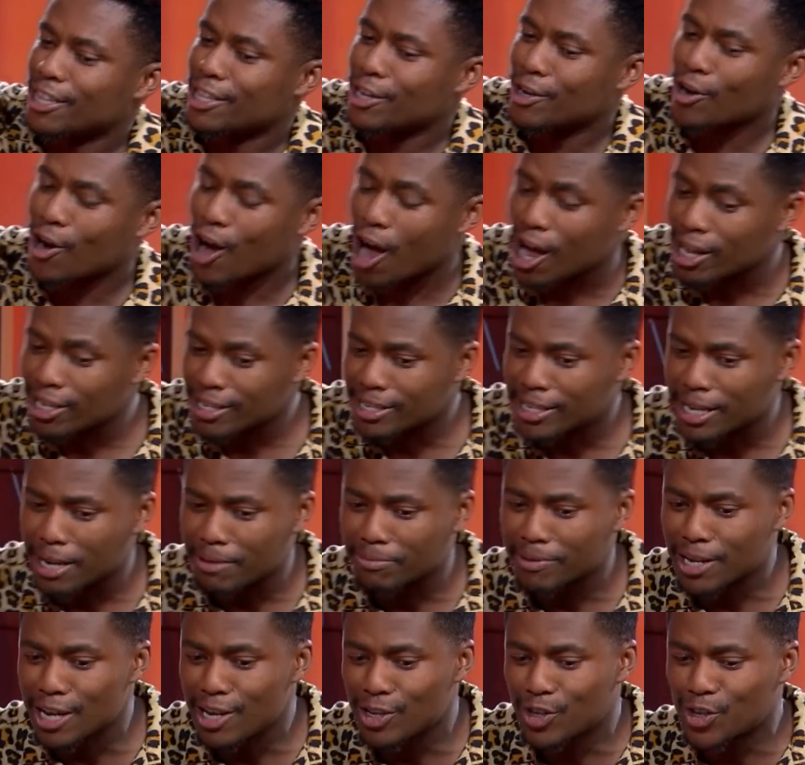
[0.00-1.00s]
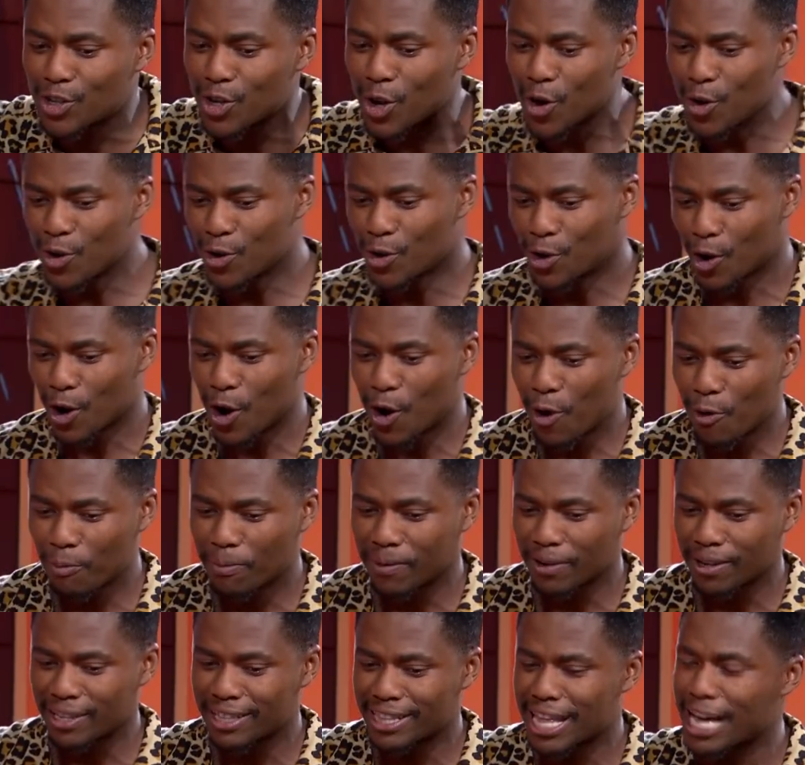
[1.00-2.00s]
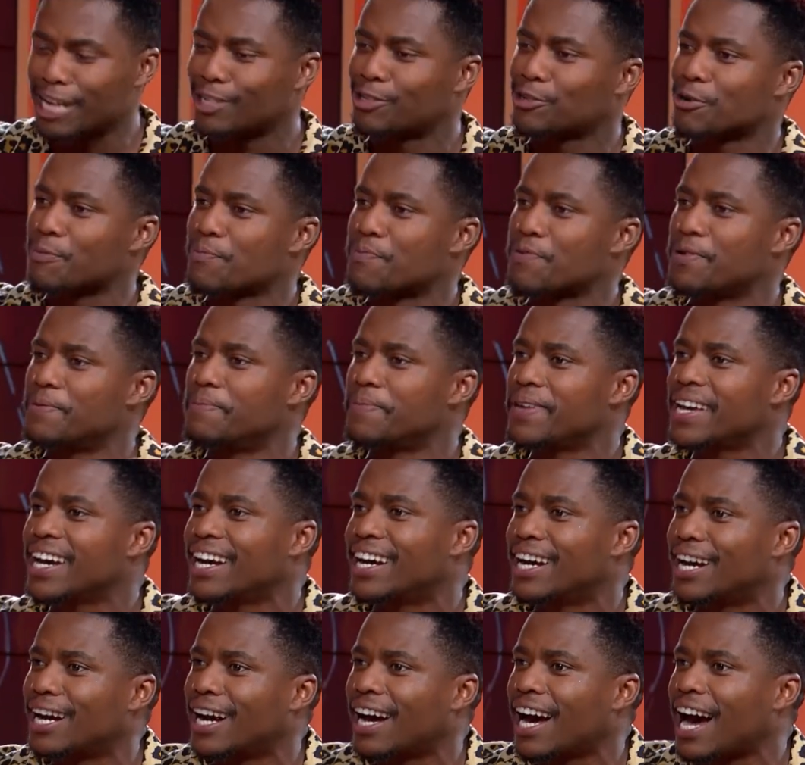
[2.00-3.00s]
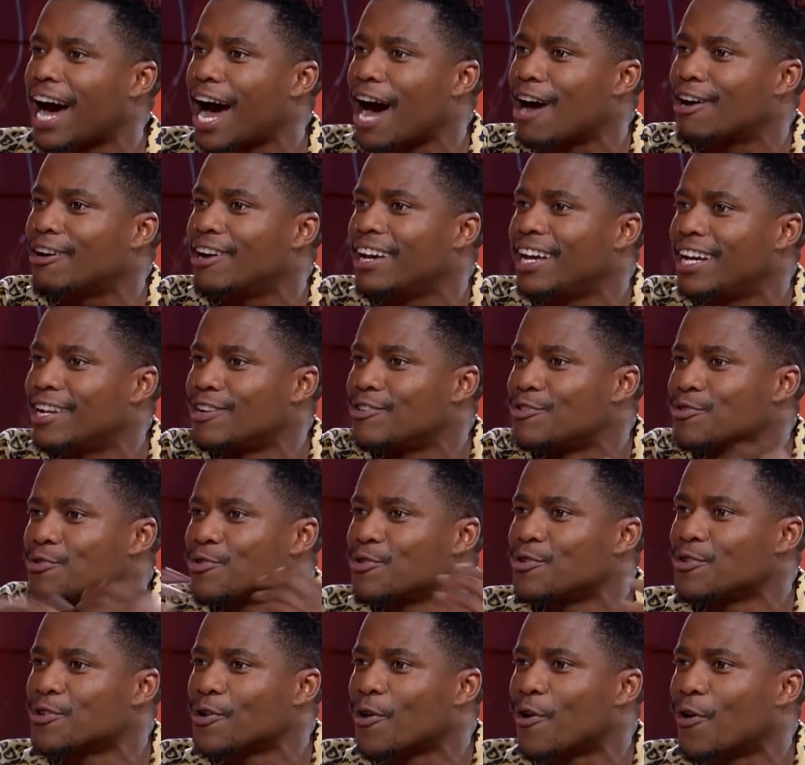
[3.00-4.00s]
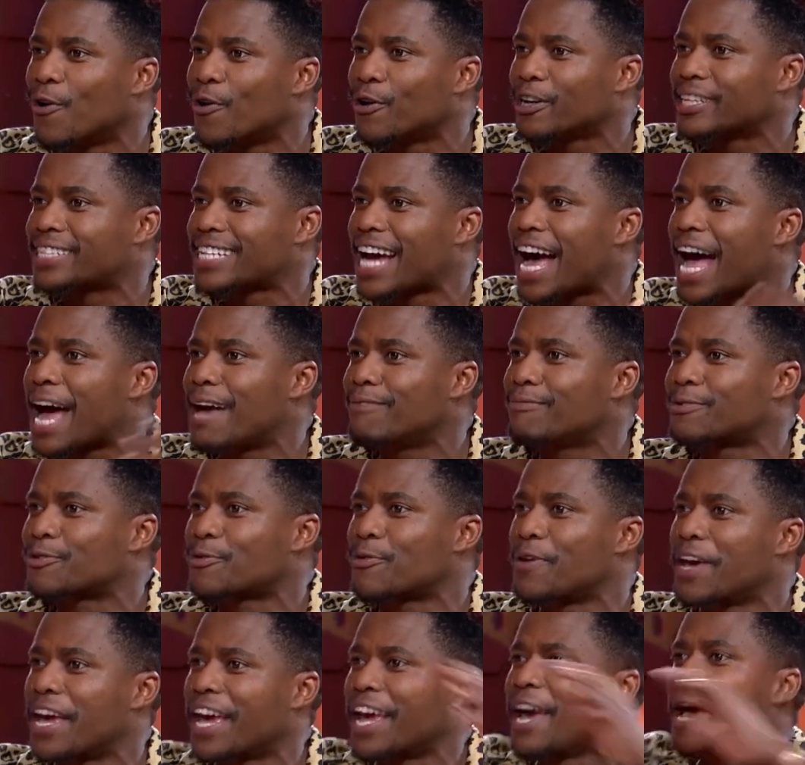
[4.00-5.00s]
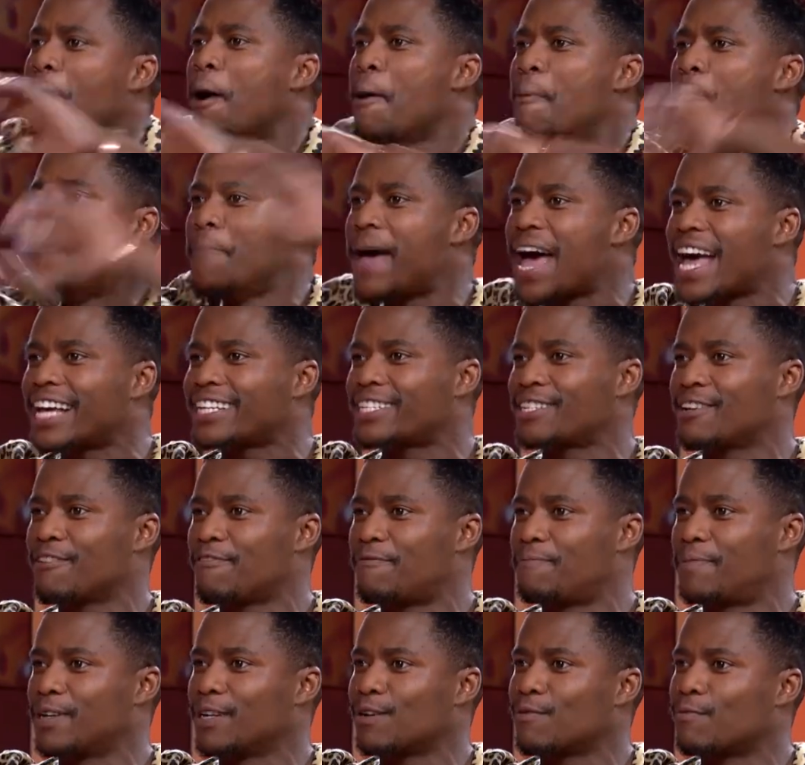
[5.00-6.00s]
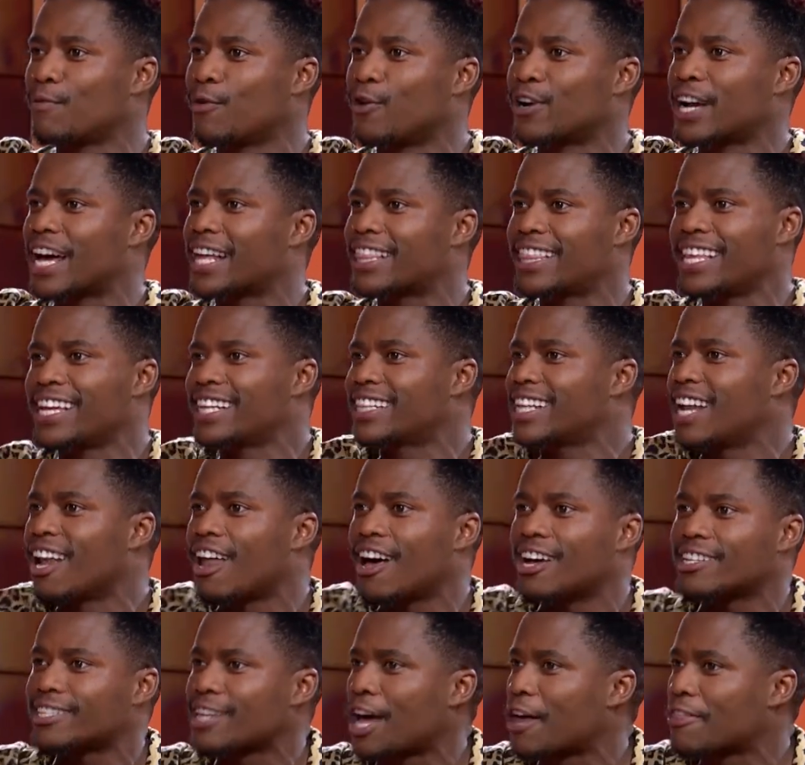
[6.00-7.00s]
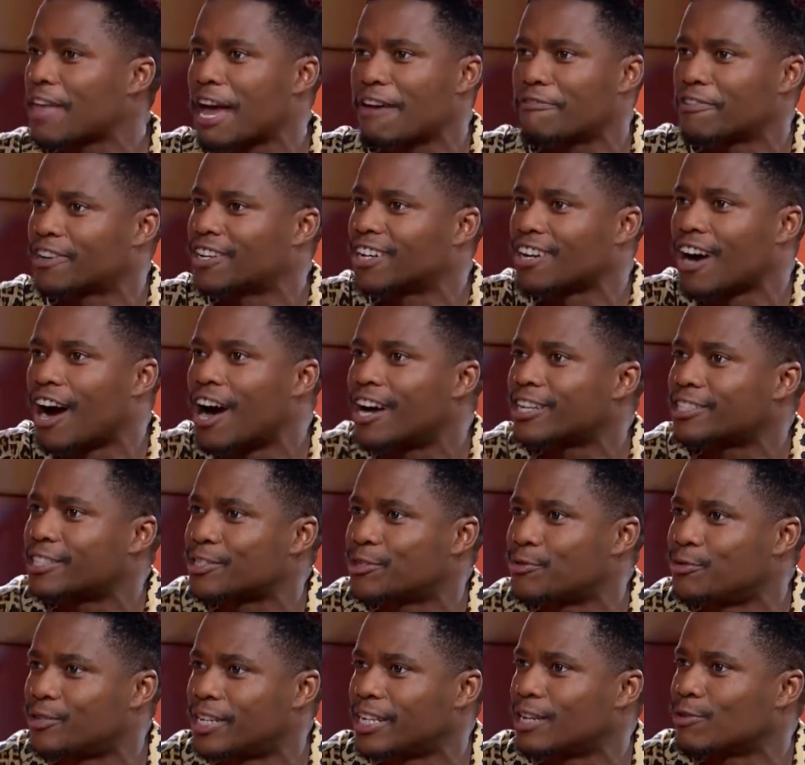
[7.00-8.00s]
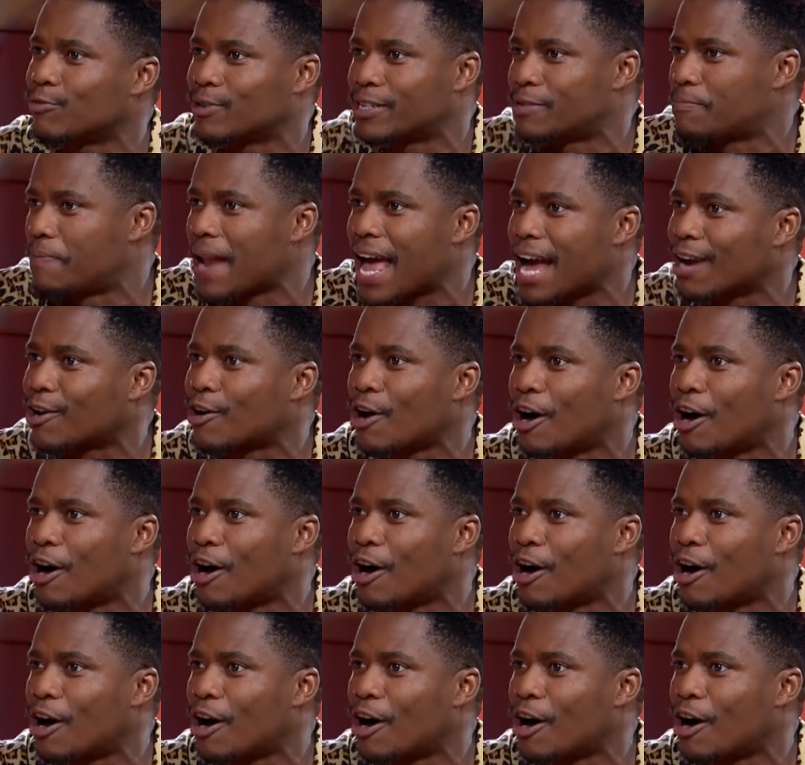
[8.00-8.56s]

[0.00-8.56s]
the concept is so global that your premiere out in New York, Times Square, massive uh, billboard. I think the last South African artist who did it was Black